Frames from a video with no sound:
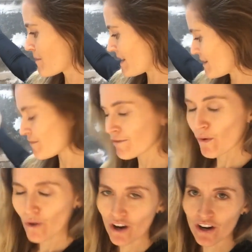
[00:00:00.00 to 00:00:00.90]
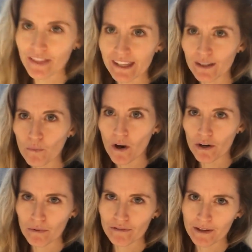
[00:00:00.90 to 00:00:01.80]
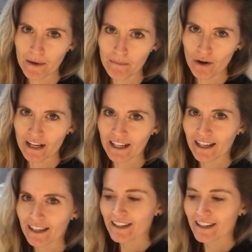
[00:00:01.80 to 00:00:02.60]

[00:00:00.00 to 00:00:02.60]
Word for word: we're ready for the waterproofing membrane.